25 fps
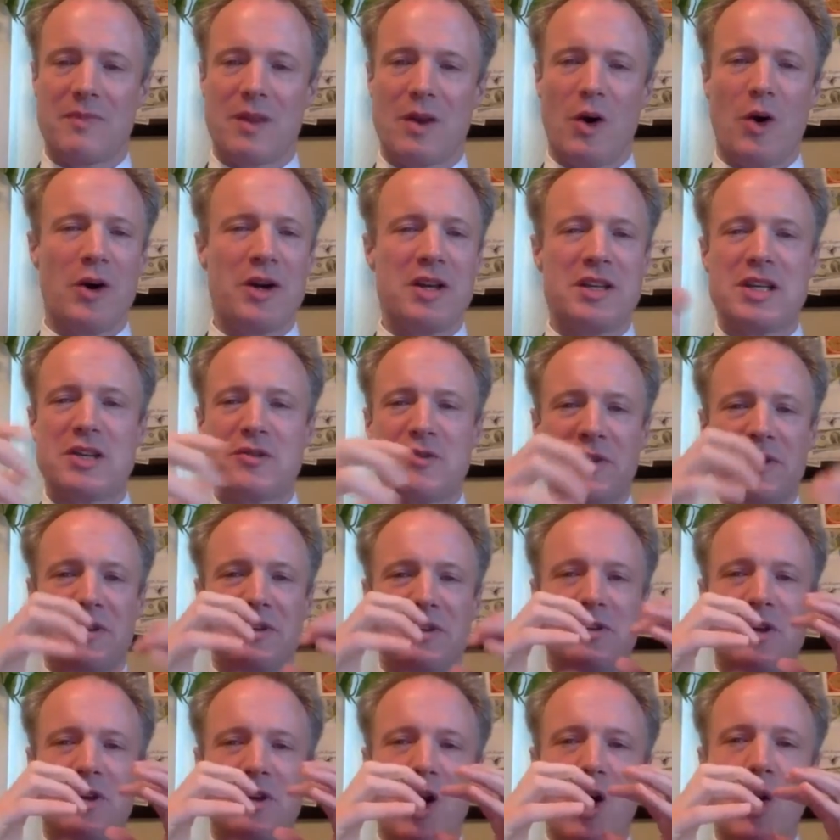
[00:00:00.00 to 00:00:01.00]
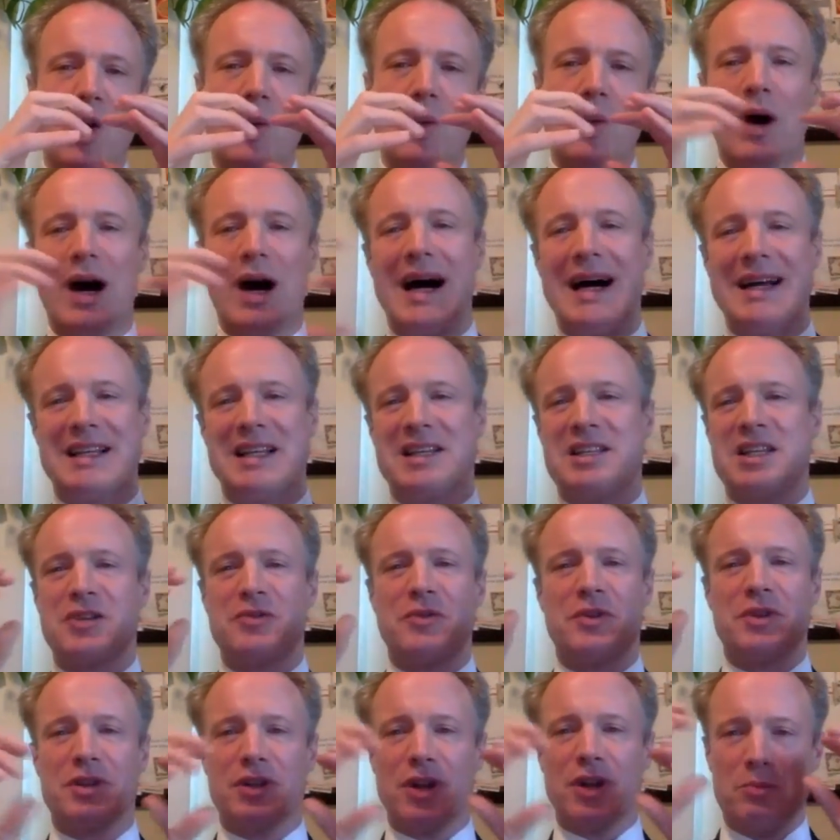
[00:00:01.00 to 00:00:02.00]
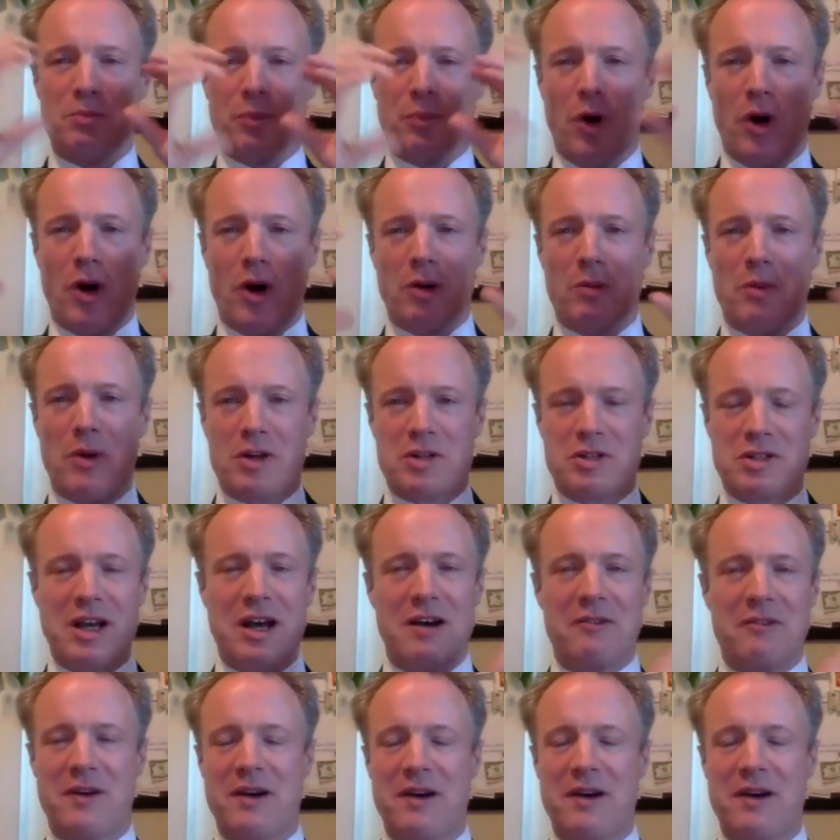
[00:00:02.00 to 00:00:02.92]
Or you just want to go wide. I just want to know more and more stuff.